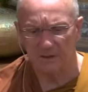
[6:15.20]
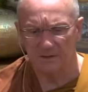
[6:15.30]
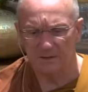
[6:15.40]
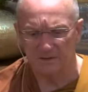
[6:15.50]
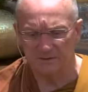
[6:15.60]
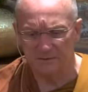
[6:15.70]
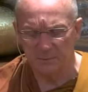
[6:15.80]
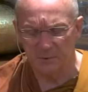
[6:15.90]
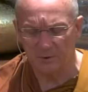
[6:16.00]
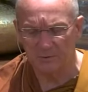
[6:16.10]
is
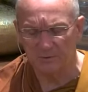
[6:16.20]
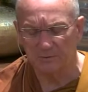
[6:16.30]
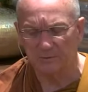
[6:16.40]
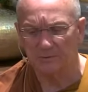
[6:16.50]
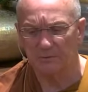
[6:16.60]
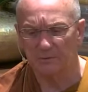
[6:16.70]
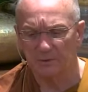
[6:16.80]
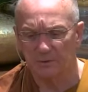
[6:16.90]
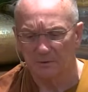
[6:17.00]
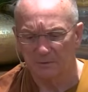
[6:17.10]
important to
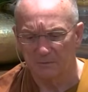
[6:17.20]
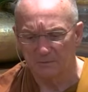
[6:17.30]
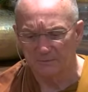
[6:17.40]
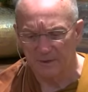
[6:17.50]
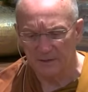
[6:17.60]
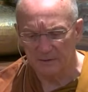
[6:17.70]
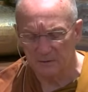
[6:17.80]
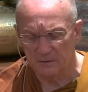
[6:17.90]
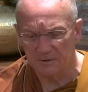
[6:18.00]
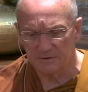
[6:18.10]
reflect
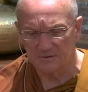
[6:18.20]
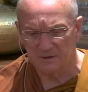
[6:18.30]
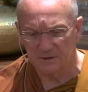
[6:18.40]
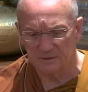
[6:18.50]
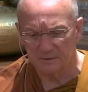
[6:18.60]
on is that